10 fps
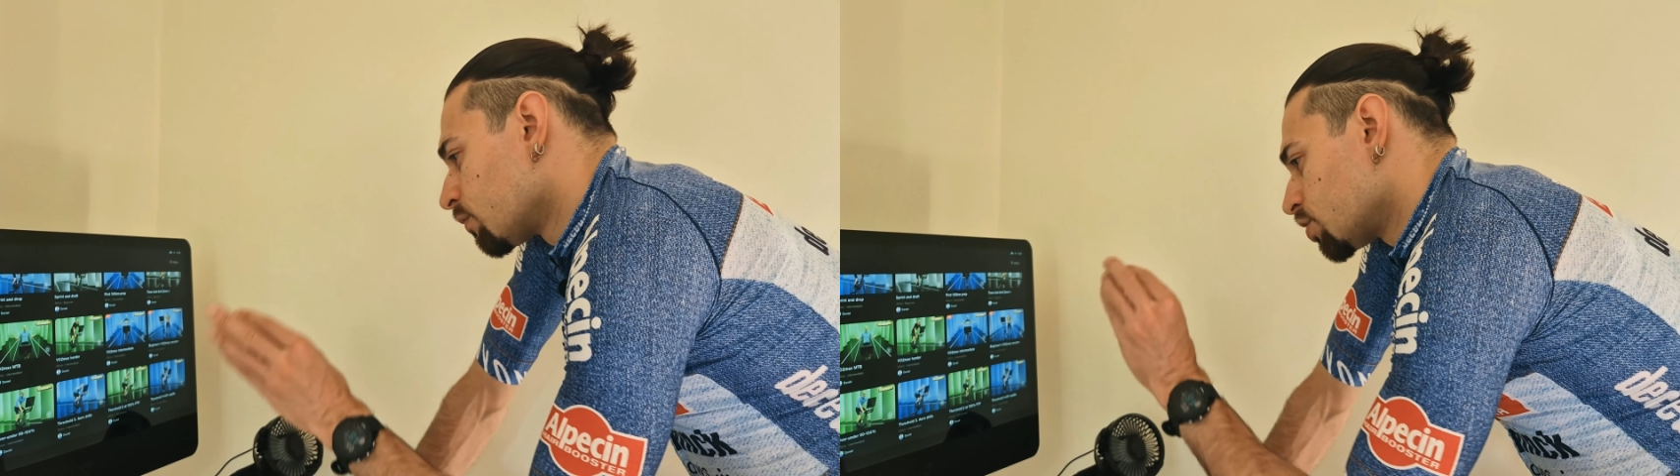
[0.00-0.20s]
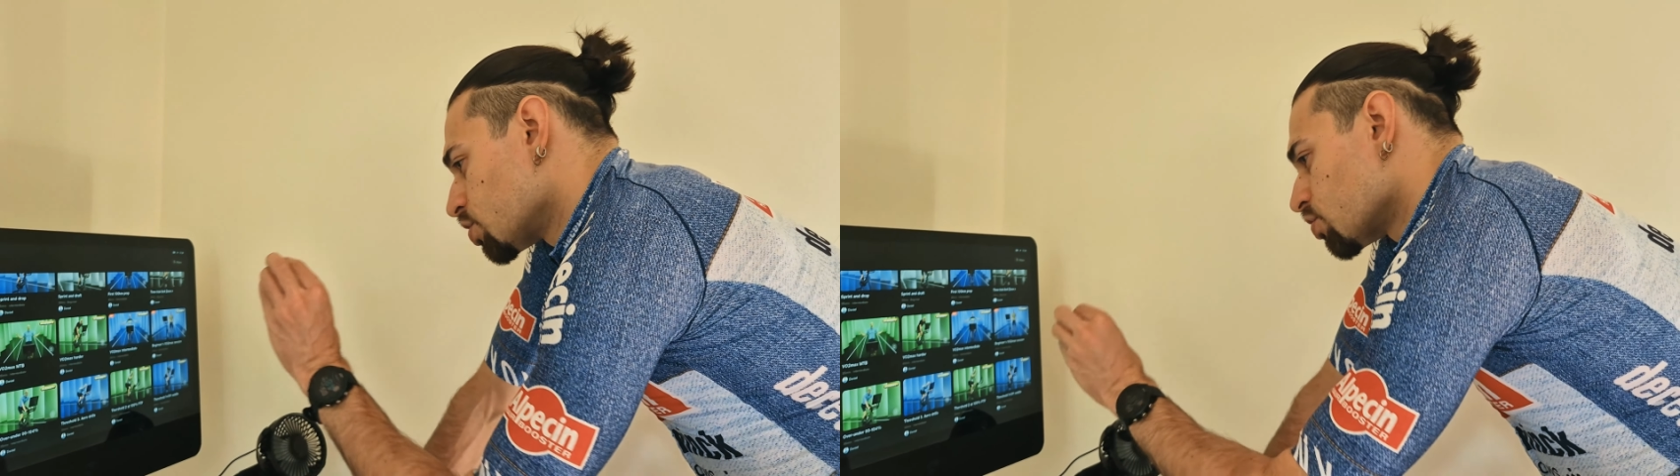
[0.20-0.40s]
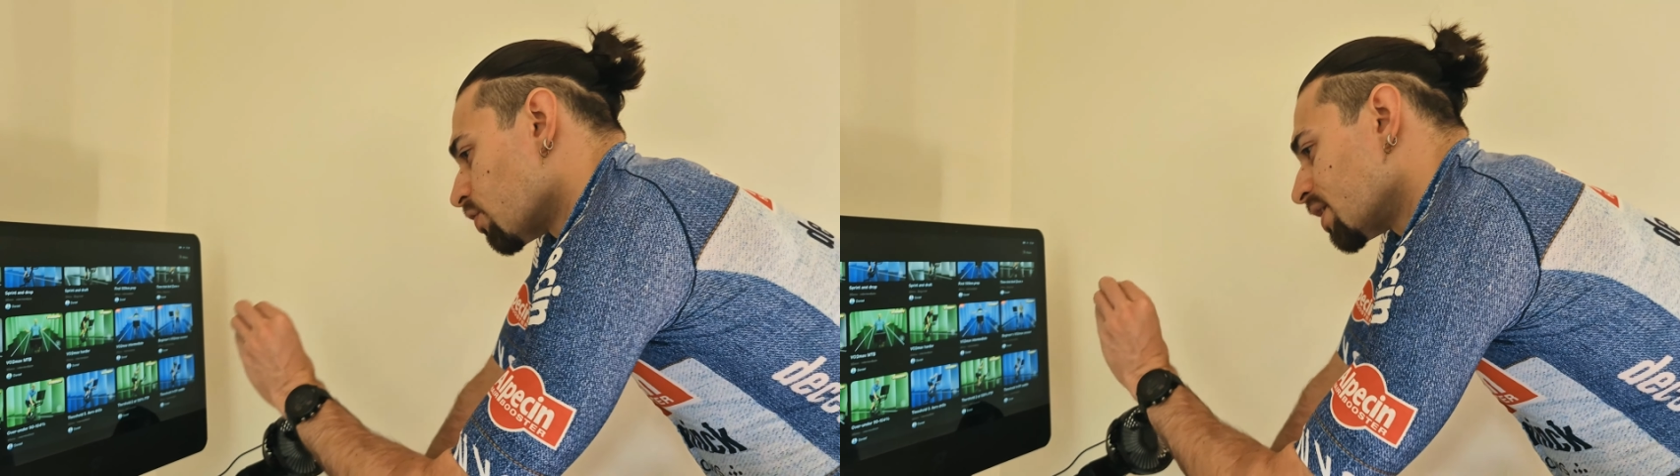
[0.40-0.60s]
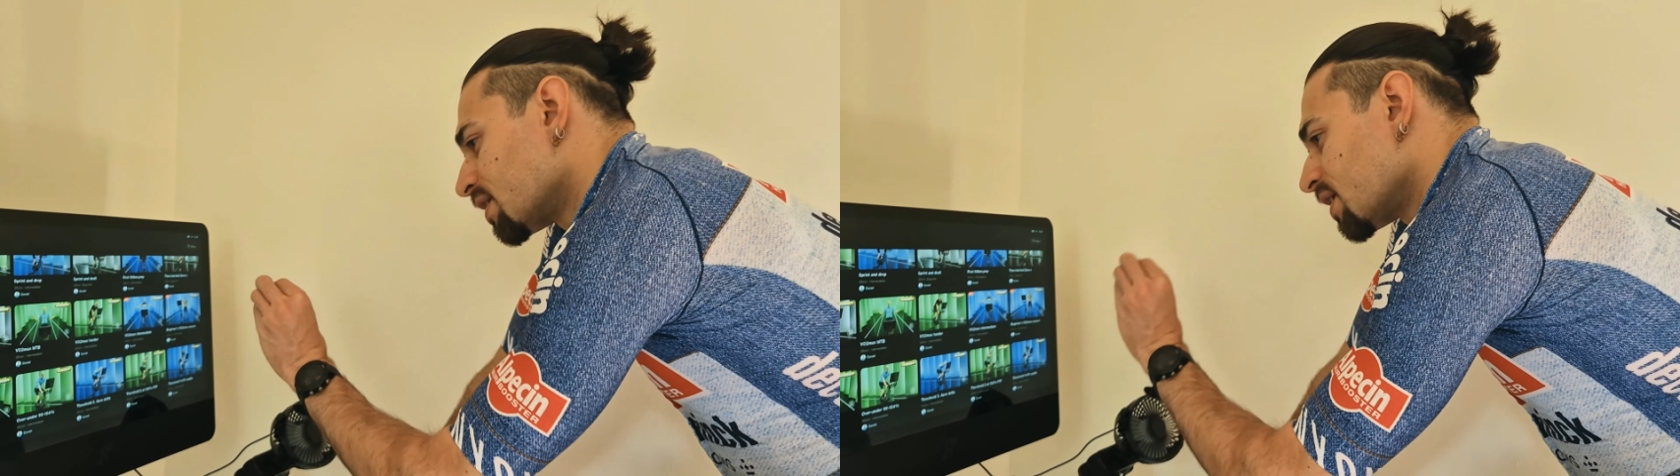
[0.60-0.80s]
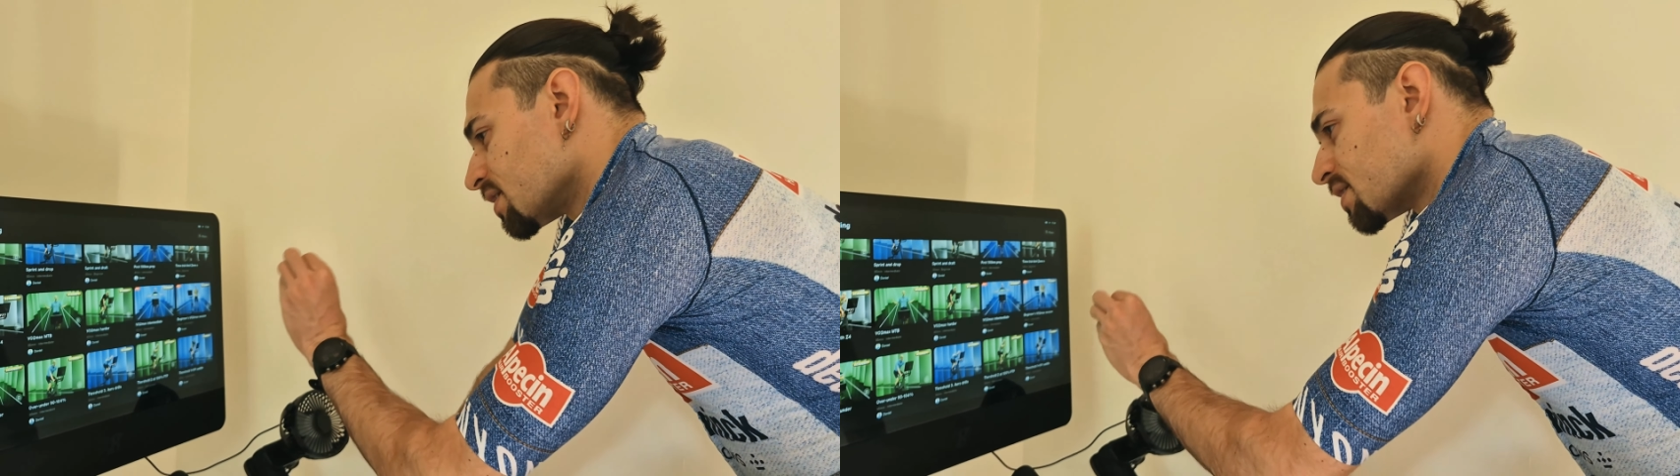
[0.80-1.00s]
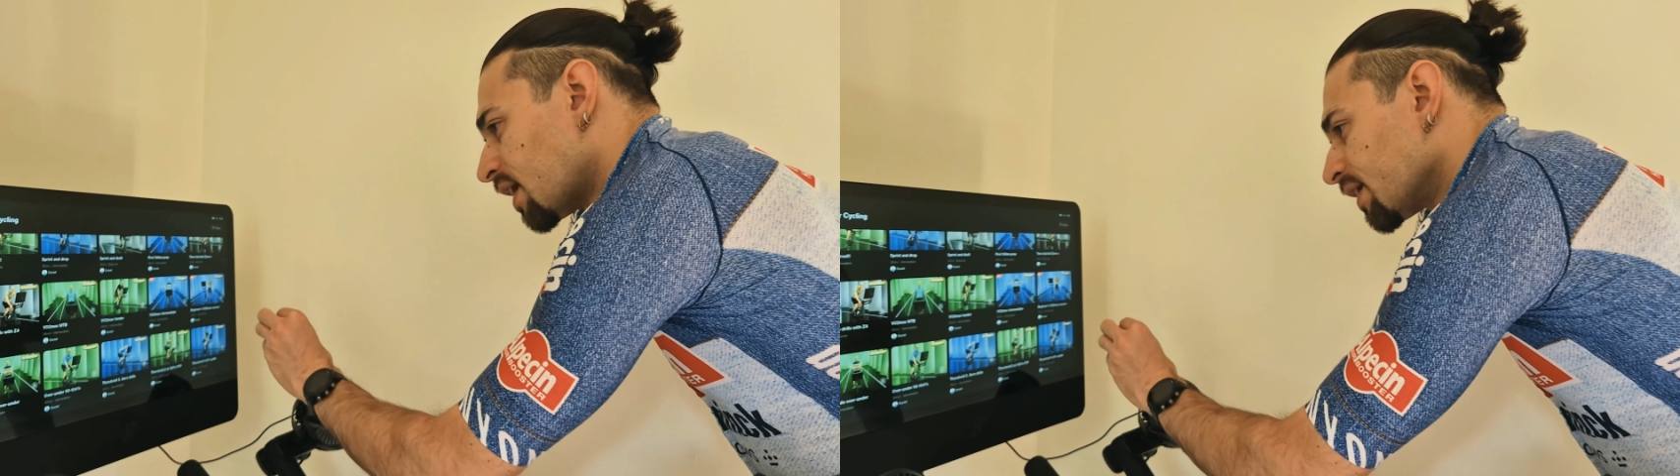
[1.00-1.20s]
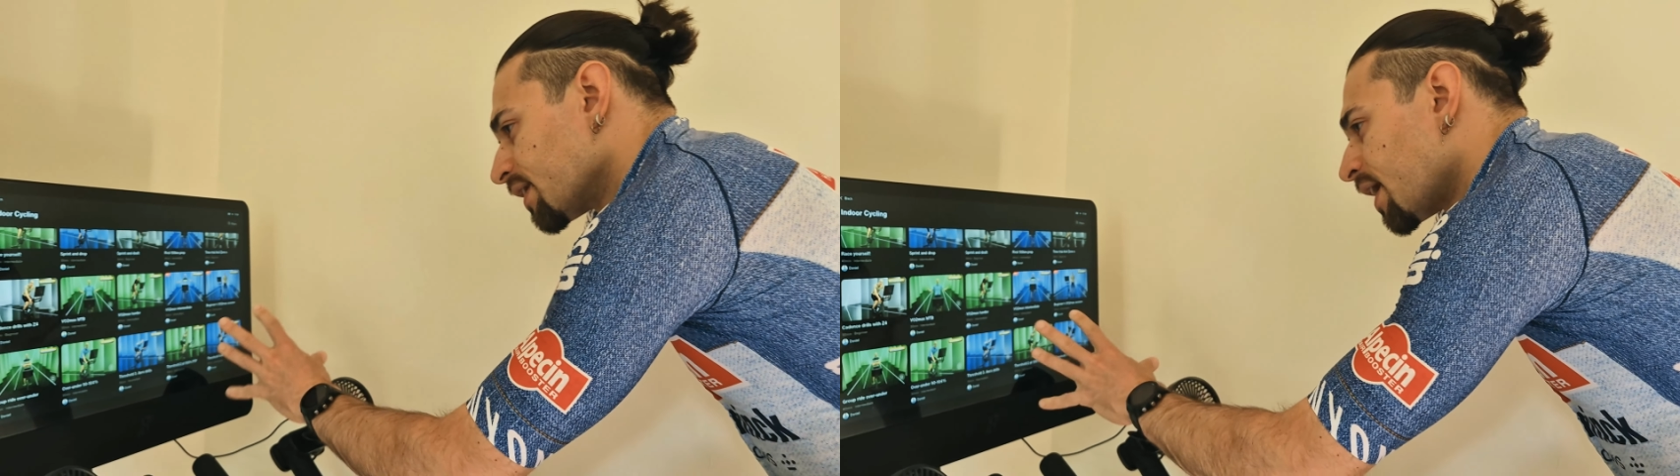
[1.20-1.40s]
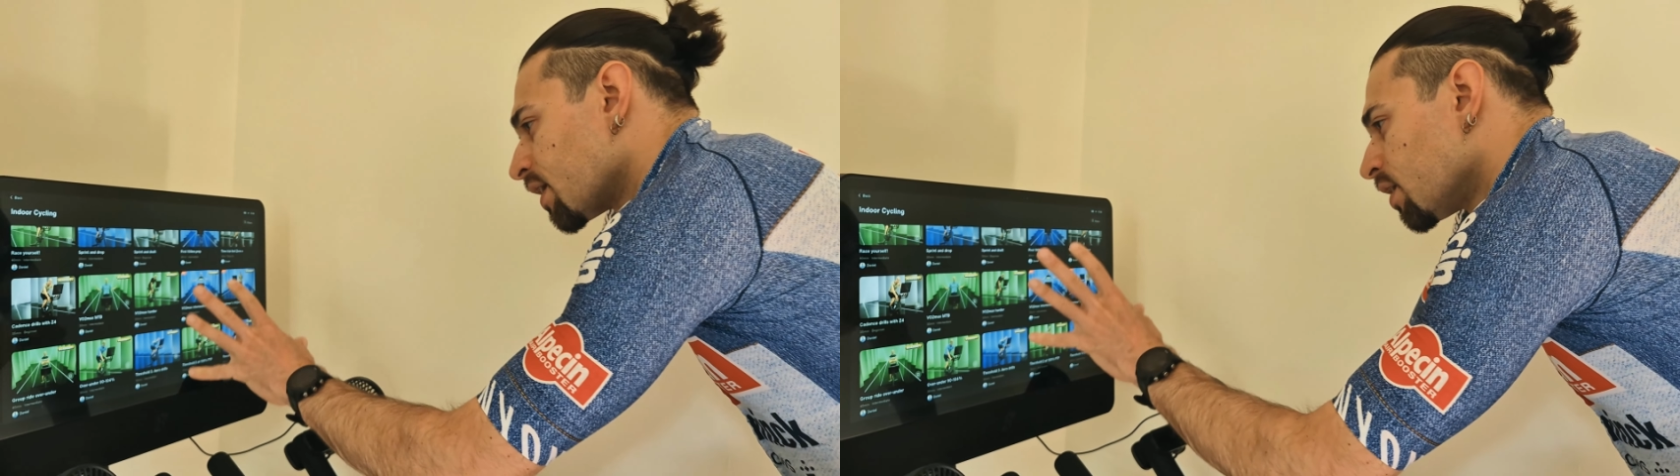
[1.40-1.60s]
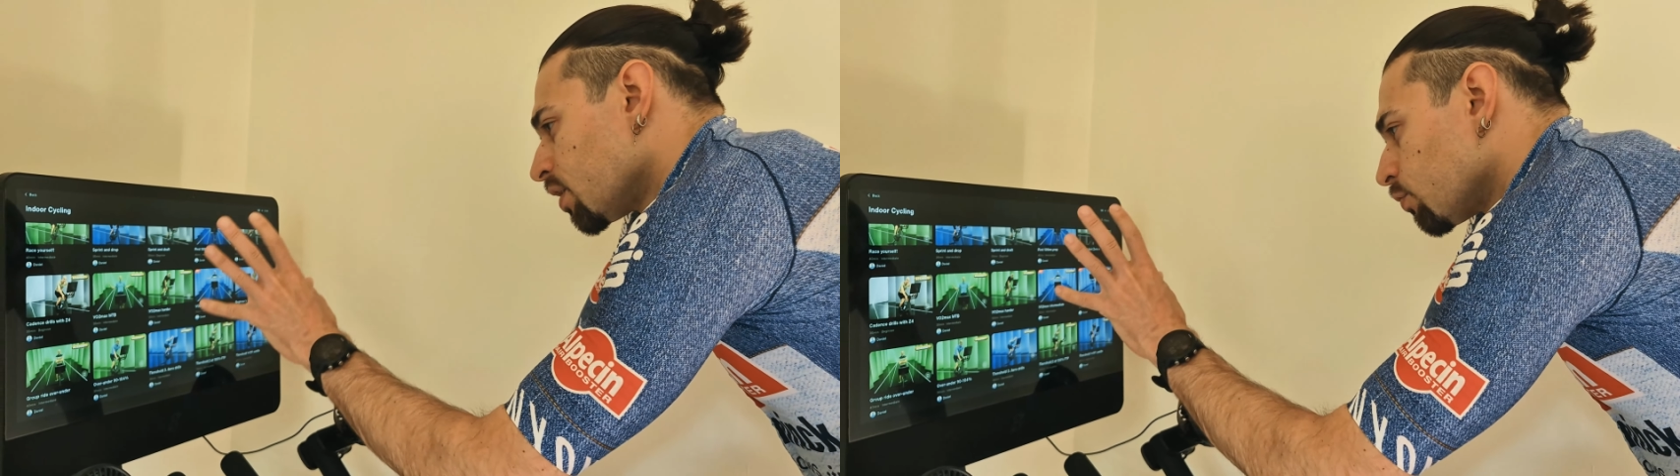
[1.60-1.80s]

which is already inside there